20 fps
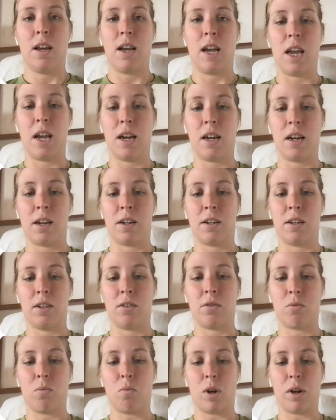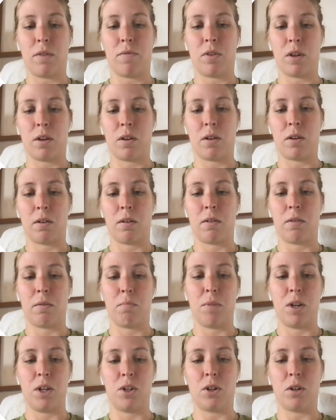And one of the
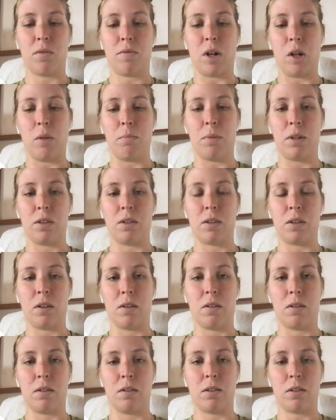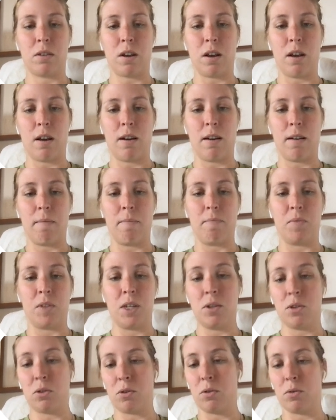major developments is
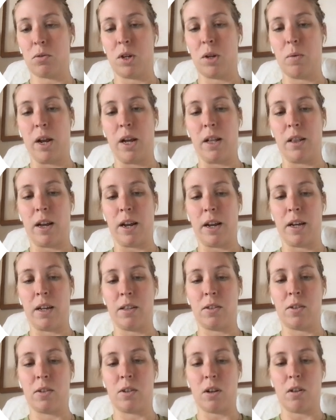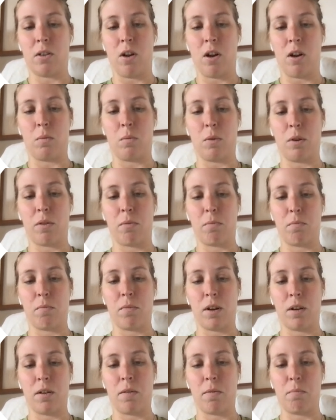East Coast Greenway Alliance, along with
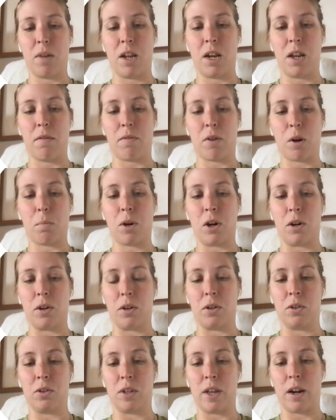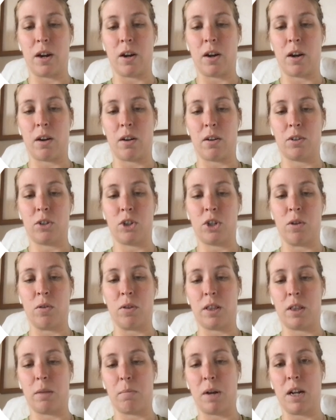many of our partners that are
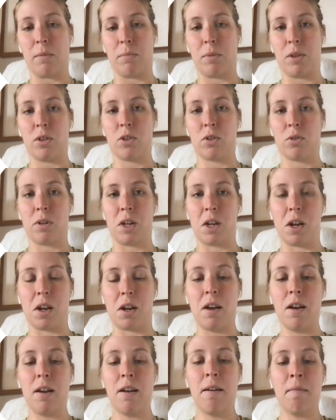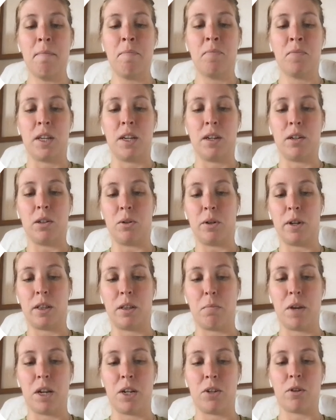shown at the bottom of the screen, including
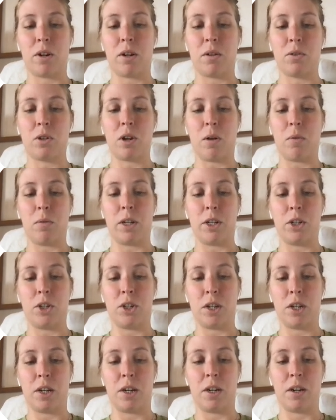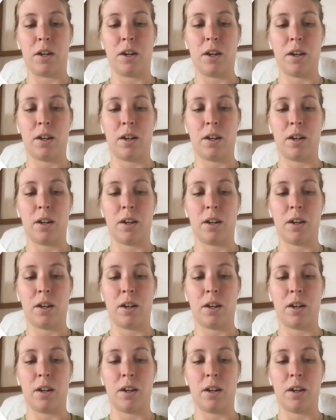the Maine Trails Coalition,